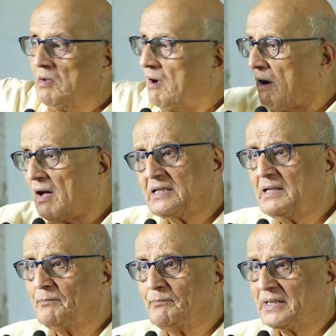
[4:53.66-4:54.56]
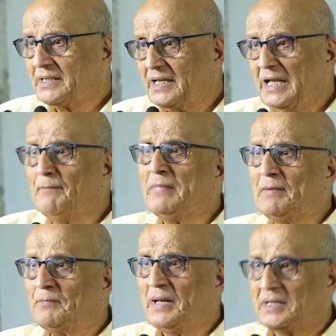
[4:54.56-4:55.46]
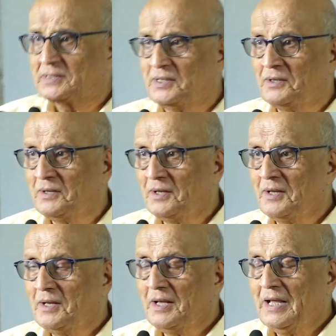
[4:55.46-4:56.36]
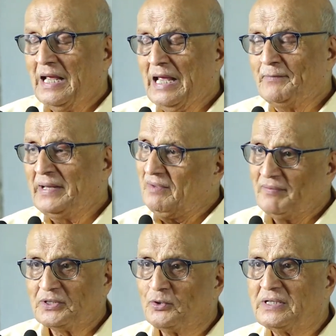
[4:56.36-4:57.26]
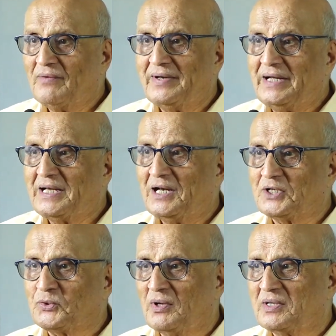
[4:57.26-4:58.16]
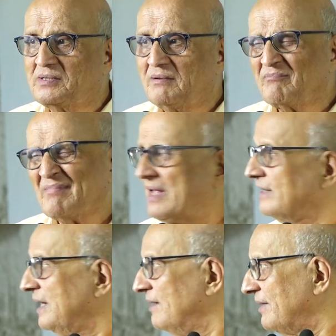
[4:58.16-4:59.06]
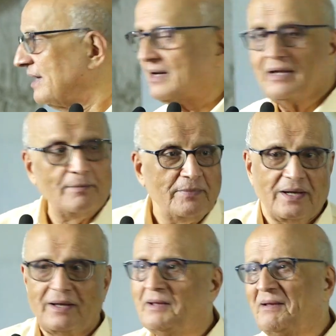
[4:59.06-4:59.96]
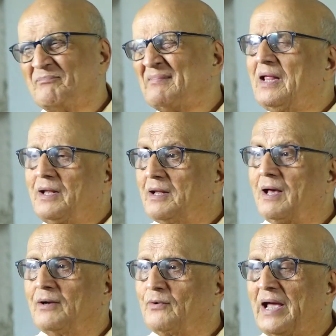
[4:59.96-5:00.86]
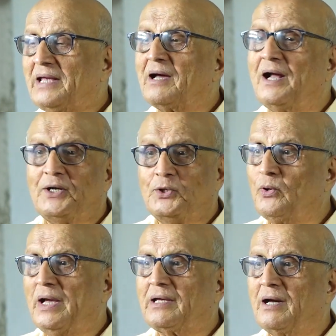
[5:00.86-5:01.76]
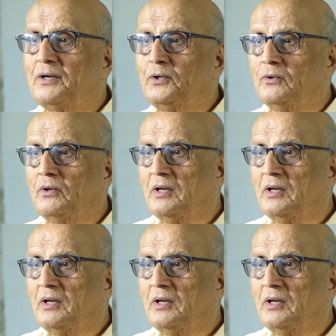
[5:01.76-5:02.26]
All the team members, I mean, even though they were intellectuals, they were, I can't do.